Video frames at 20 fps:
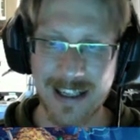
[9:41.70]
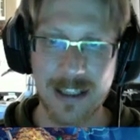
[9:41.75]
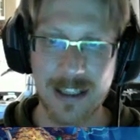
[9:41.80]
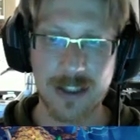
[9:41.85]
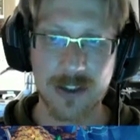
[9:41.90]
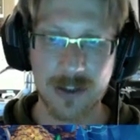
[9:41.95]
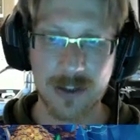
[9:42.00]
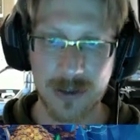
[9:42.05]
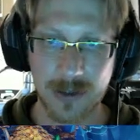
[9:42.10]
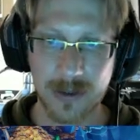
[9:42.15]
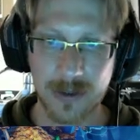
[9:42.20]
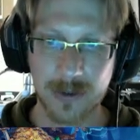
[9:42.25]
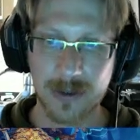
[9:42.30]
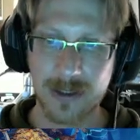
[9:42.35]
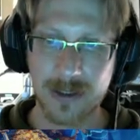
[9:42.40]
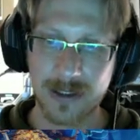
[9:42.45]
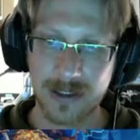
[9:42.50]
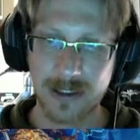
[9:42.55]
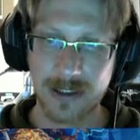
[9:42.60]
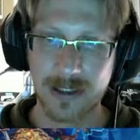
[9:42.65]
True.
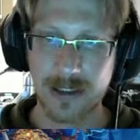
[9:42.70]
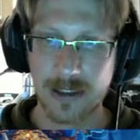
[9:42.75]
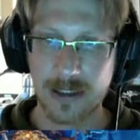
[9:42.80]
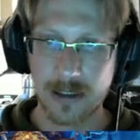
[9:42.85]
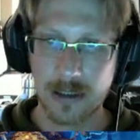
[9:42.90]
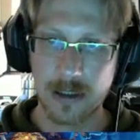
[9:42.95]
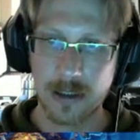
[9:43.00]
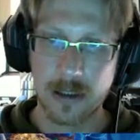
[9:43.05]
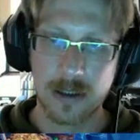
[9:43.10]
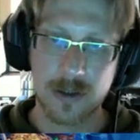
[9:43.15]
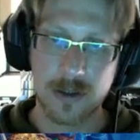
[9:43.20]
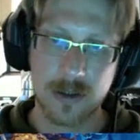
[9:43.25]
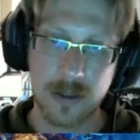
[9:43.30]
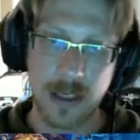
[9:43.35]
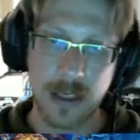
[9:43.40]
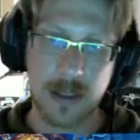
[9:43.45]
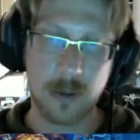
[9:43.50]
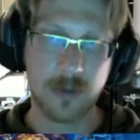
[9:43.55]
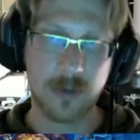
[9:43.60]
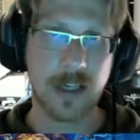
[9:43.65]
So
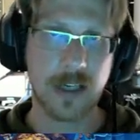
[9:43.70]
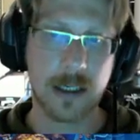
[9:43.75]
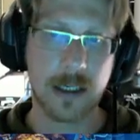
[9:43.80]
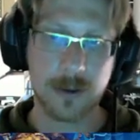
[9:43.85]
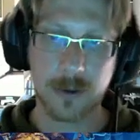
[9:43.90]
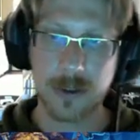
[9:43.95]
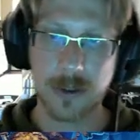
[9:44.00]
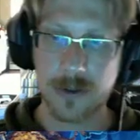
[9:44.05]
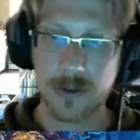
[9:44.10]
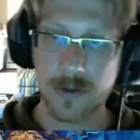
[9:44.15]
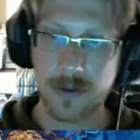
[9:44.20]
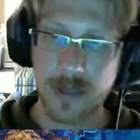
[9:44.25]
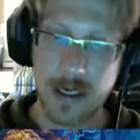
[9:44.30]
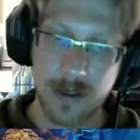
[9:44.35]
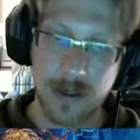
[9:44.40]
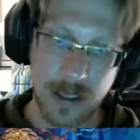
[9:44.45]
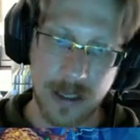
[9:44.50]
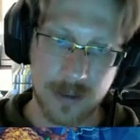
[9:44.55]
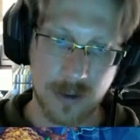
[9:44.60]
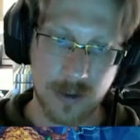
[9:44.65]
now that we've got a creature
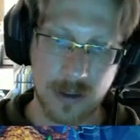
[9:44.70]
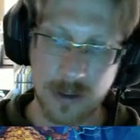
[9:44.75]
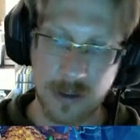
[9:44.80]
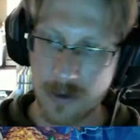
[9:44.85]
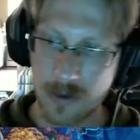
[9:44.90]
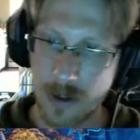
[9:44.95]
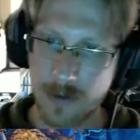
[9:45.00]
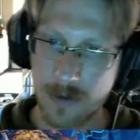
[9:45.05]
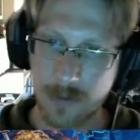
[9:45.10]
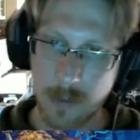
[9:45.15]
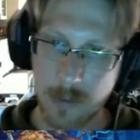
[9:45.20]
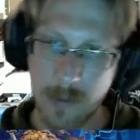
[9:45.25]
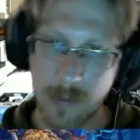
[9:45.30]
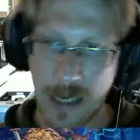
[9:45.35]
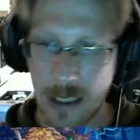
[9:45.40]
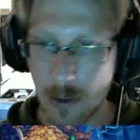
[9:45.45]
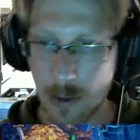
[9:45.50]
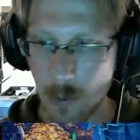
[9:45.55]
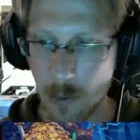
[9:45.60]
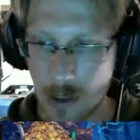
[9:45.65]
there that's going to draw from the
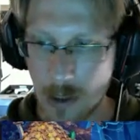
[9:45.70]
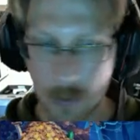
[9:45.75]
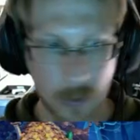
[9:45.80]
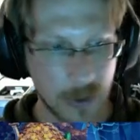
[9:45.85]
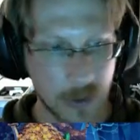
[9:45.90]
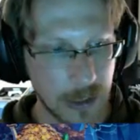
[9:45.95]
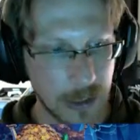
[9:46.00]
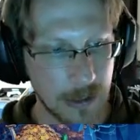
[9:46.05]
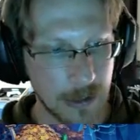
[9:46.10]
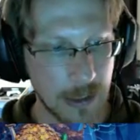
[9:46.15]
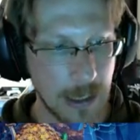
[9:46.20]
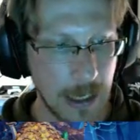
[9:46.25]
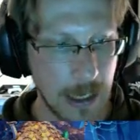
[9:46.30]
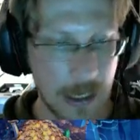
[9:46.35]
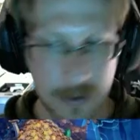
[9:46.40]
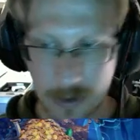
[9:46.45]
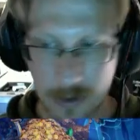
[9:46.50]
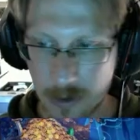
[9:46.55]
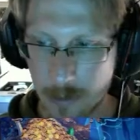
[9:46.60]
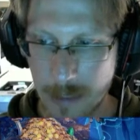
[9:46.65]
mana well, we'll get an
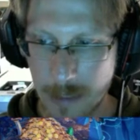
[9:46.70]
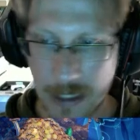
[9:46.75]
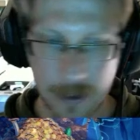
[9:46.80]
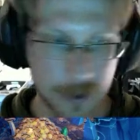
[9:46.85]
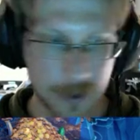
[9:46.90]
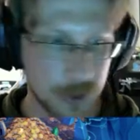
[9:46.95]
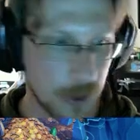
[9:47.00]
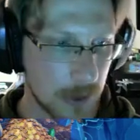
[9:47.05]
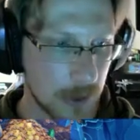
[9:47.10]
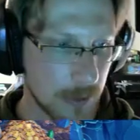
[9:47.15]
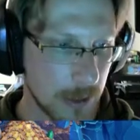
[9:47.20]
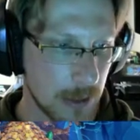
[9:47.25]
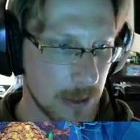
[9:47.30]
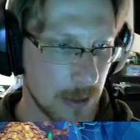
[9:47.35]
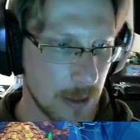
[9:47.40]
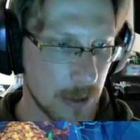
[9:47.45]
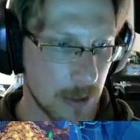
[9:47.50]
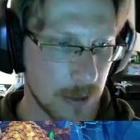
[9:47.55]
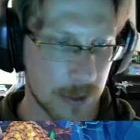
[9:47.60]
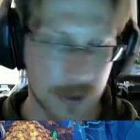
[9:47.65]
extra mana
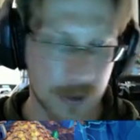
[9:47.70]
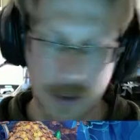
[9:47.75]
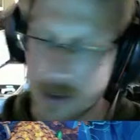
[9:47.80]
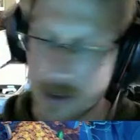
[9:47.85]
generated on our turn.